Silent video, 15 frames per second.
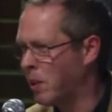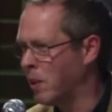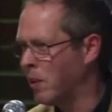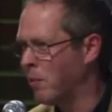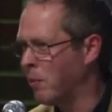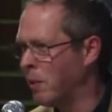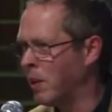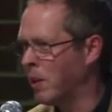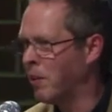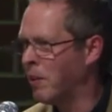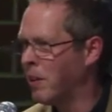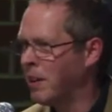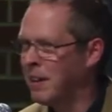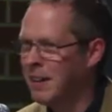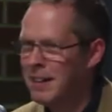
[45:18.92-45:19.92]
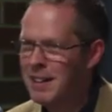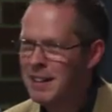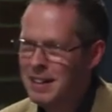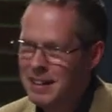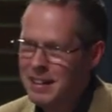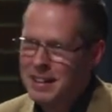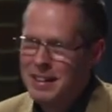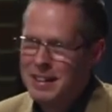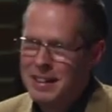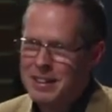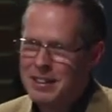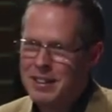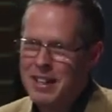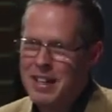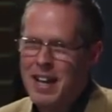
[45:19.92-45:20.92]
We'll, we'll
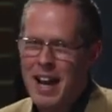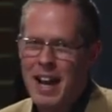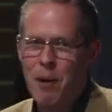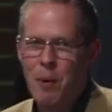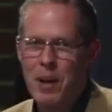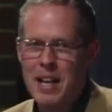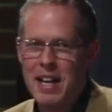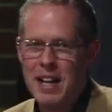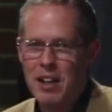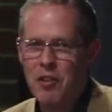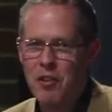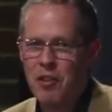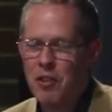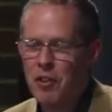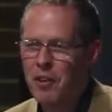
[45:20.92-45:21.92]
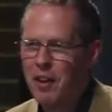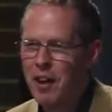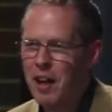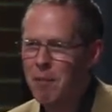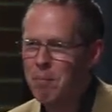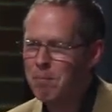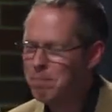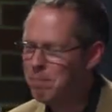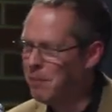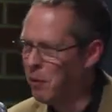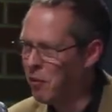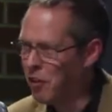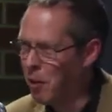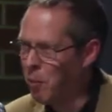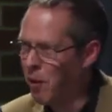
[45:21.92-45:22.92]
see how it is, um,
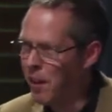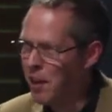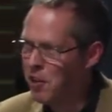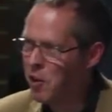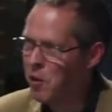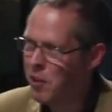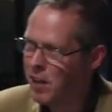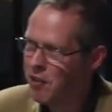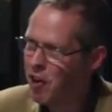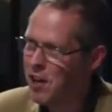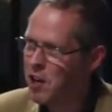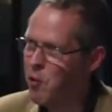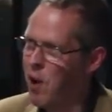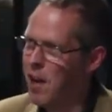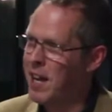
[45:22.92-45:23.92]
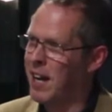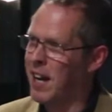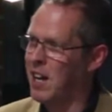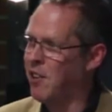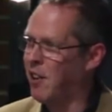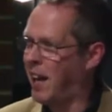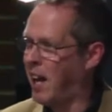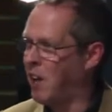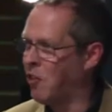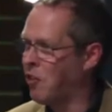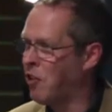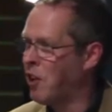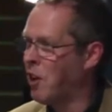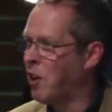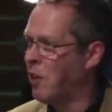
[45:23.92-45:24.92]
see what they do. They're trying to regulate
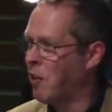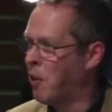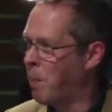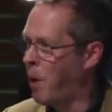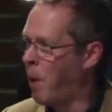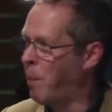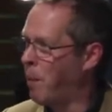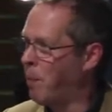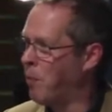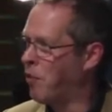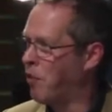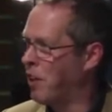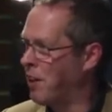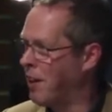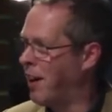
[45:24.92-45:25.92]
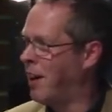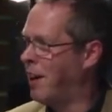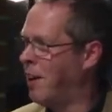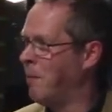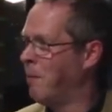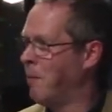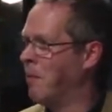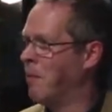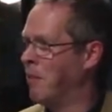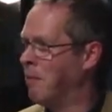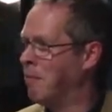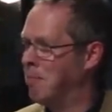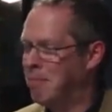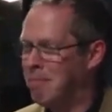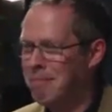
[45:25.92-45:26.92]
against the problems that are
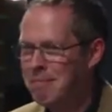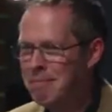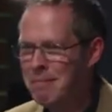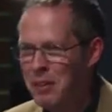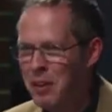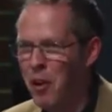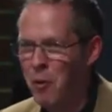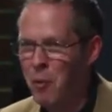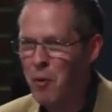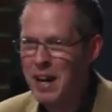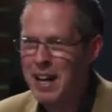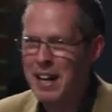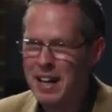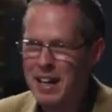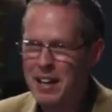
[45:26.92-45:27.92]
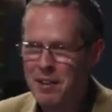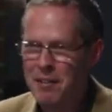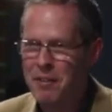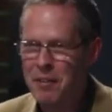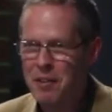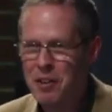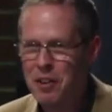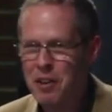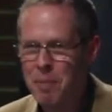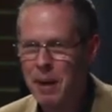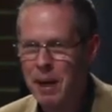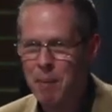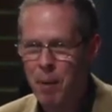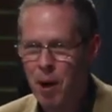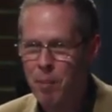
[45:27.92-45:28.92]
not really the
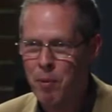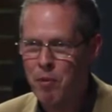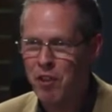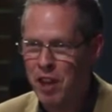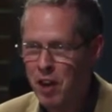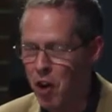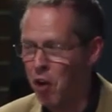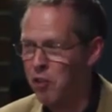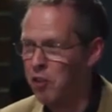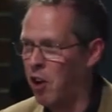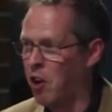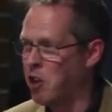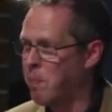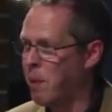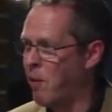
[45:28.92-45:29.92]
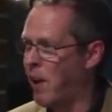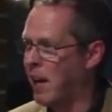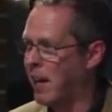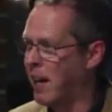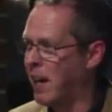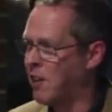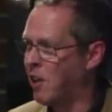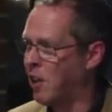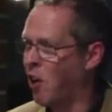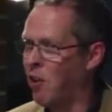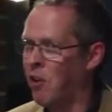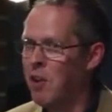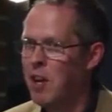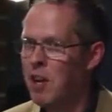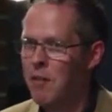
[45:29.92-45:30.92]
big problems. They're not going to be regulating
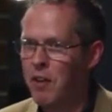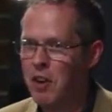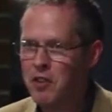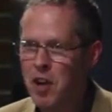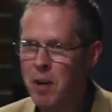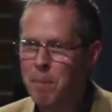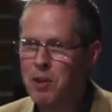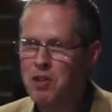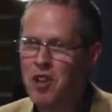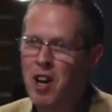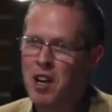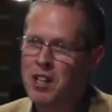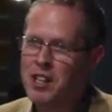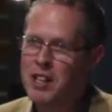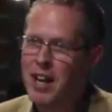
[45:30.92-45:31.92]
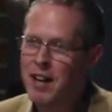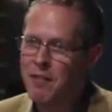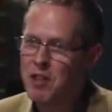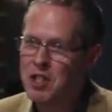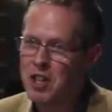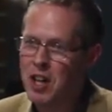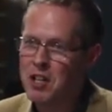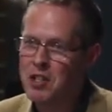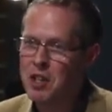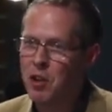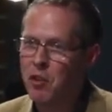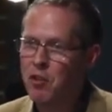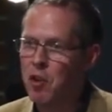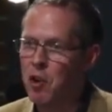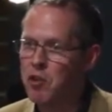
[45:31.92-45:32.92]
on, for example, targeted advertising
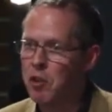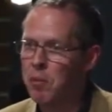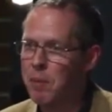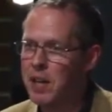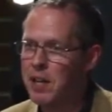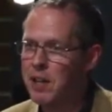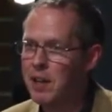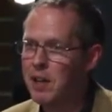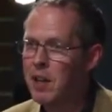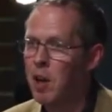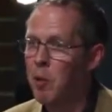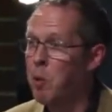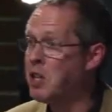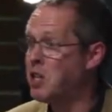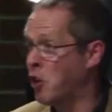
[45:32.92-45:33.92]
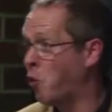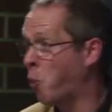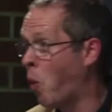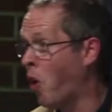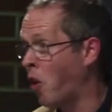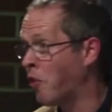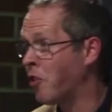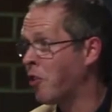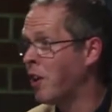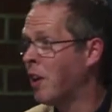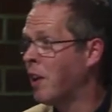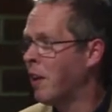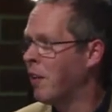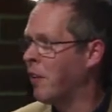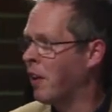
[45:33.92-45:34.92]
on social media, which is what
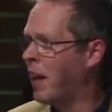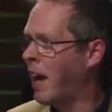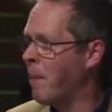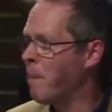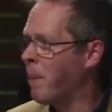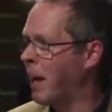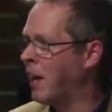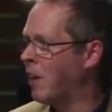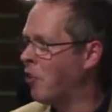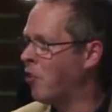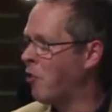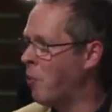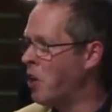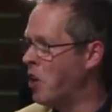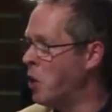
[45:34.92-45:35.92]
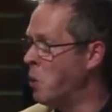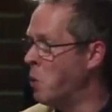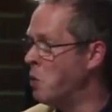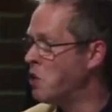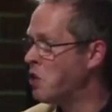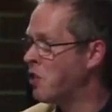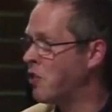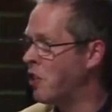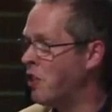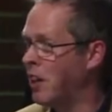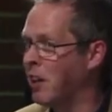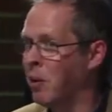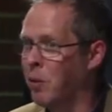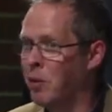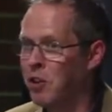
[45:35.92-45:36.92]
the campaigns used to
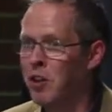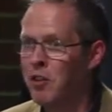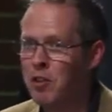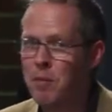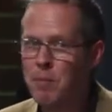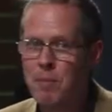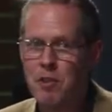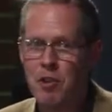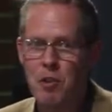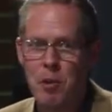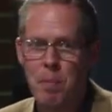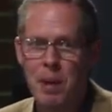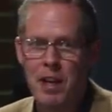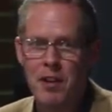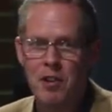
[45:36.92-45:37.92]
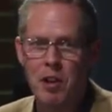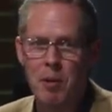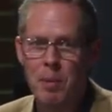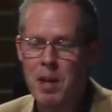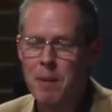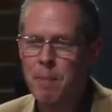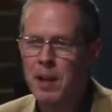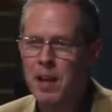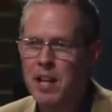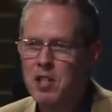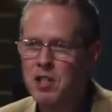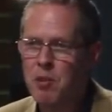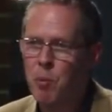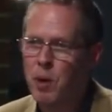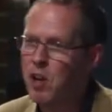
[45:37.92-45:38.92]
deal to, to do the political
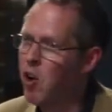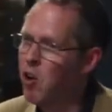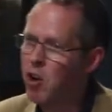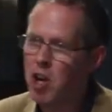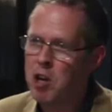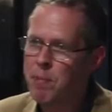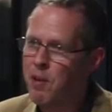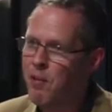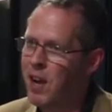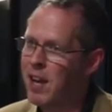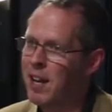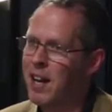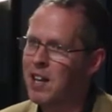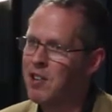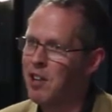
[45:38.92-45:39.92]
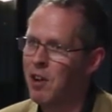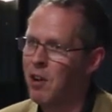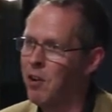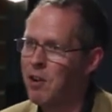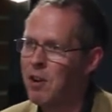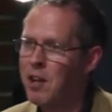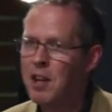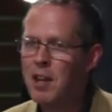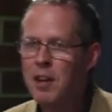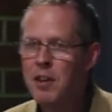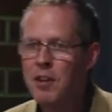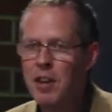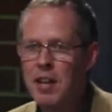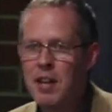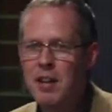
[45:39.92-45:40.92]
manipulation. We're not going to be regulating on
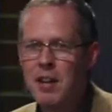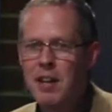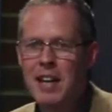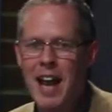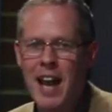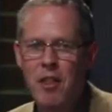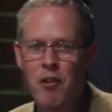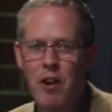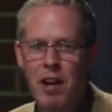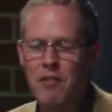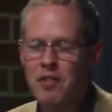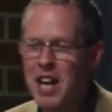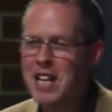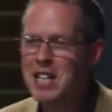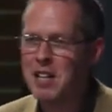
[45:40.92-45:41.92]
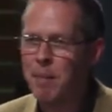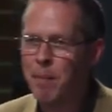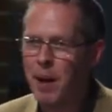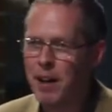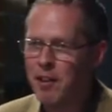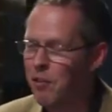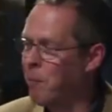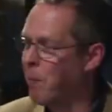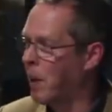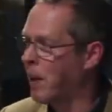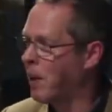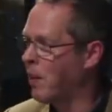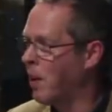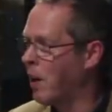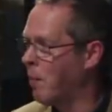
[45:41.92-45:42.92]
the gathering of data by
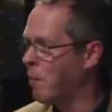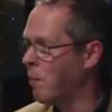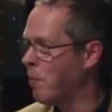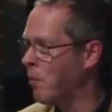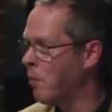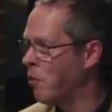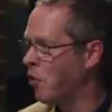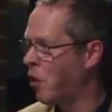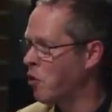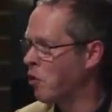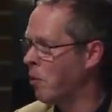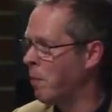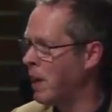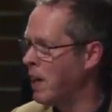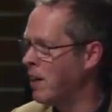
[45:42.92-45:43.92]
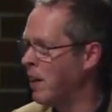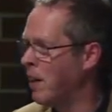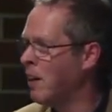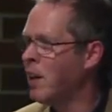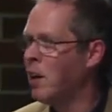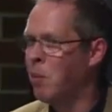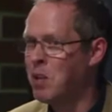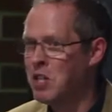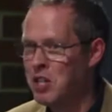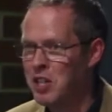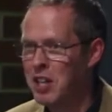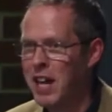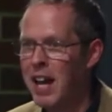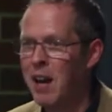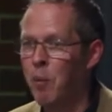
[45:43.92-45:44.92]
by um, social media, which
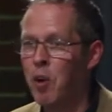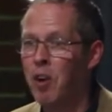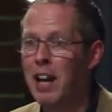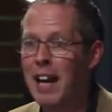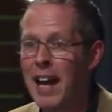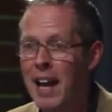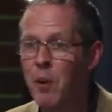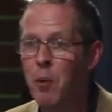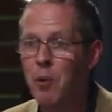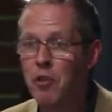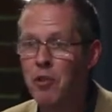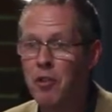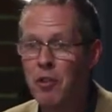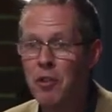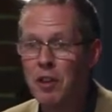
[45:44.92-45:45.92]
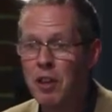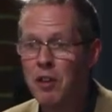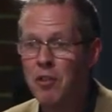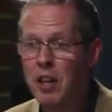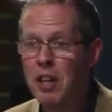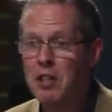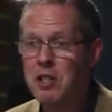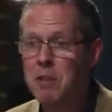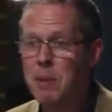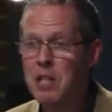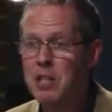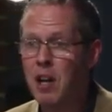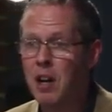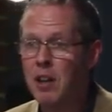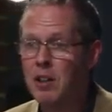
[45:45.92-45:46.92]
is again what allows these things to be
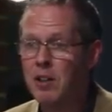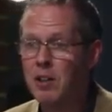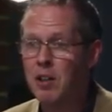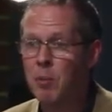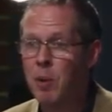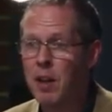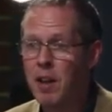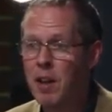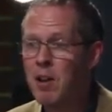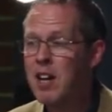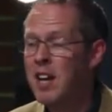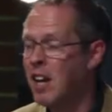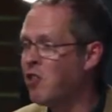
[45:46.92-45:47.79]
targeted in the way they are.